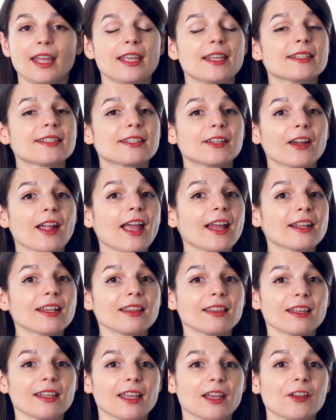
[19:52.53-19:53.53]
Is there
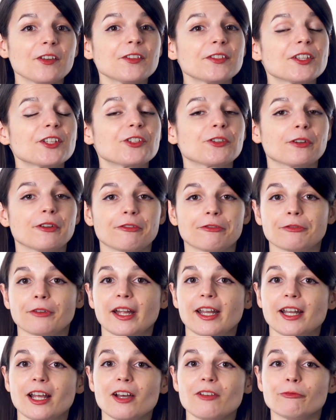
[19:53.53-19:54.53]
anything else that you're
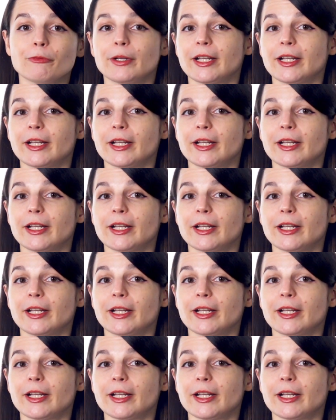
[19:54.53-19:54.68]
afraid of